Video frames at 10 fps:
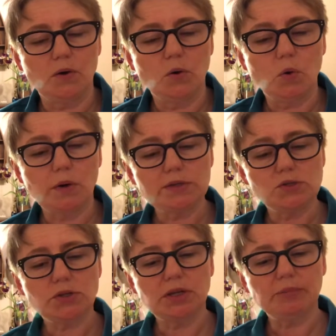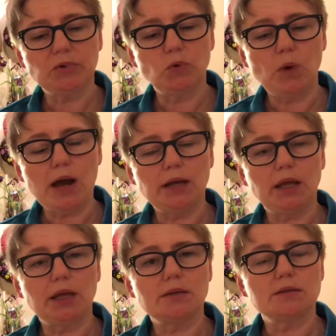Question number one
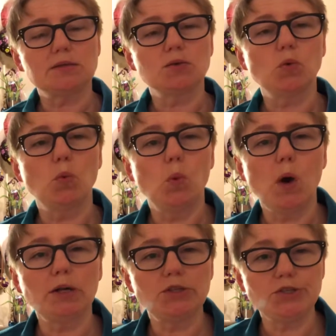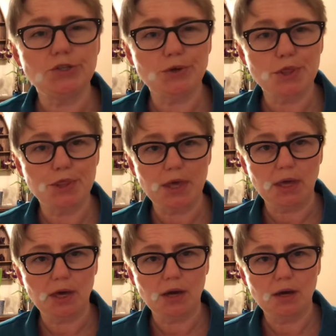is, what do you
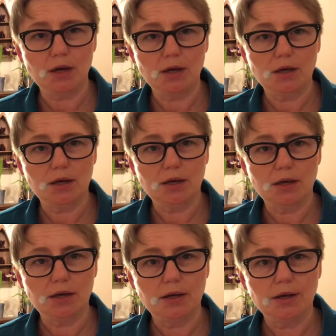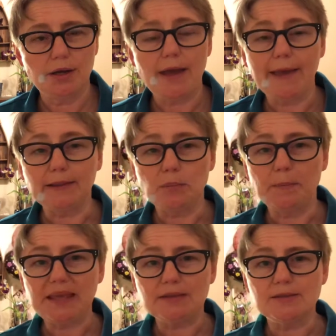think it
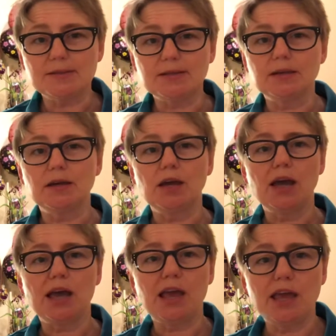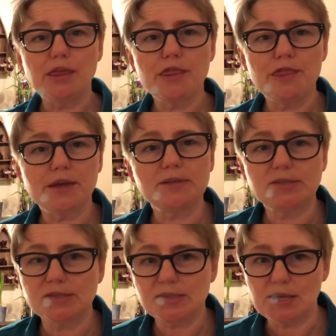means in this
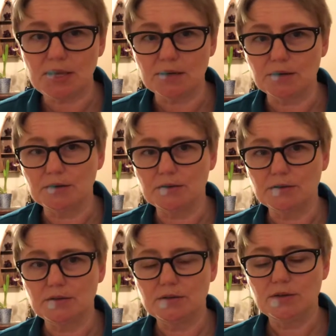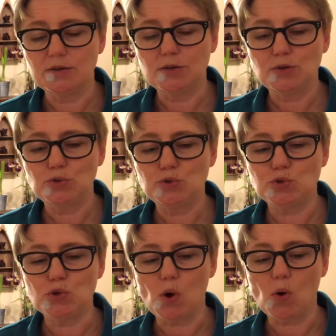scene?
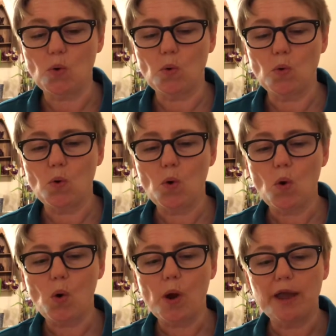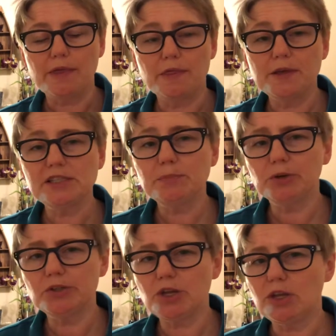So in this
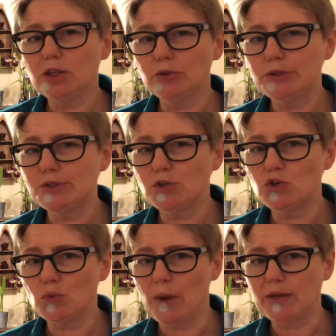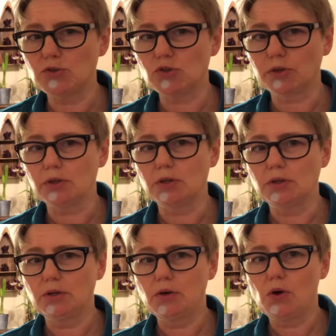particular situation,
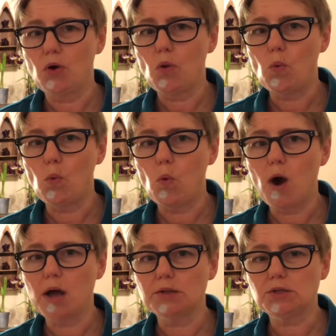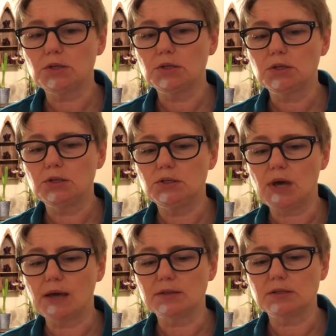what
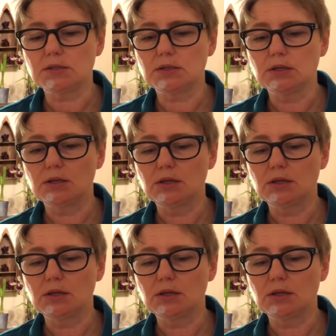does